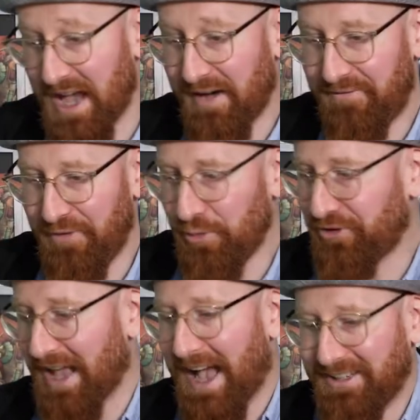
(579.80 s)
a
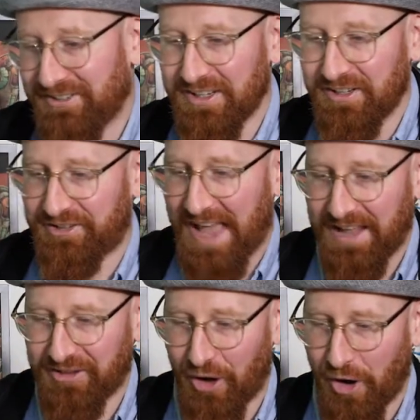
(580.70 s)
full-size
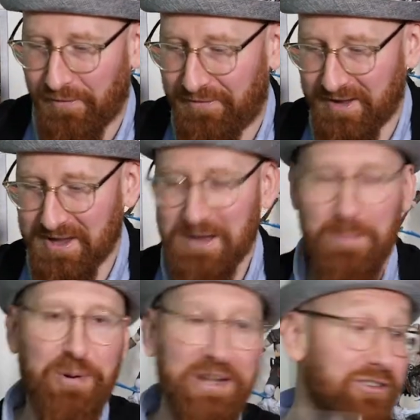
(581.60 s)
set of
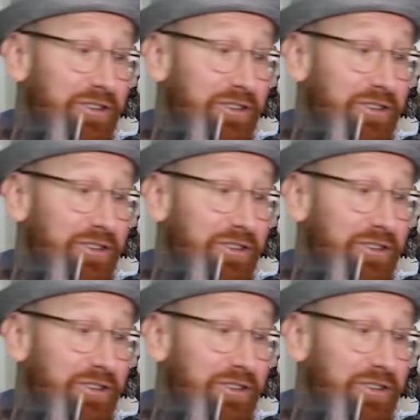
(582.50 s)
prints